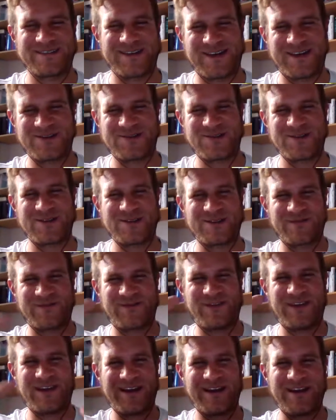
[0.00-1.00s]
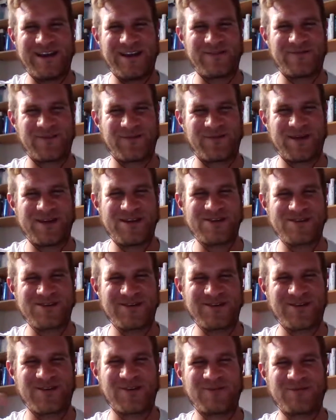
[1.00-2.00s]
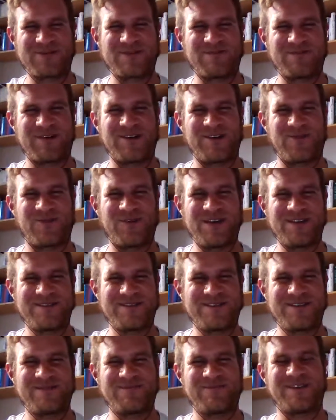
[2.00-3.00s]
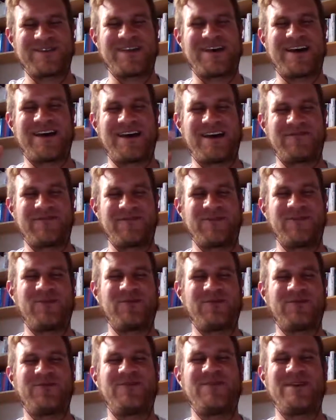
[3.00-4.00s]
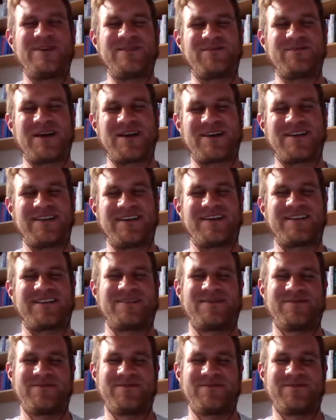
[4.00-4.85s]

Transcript: I just fill in information, hope somebody reads it, but I have no feedback yet.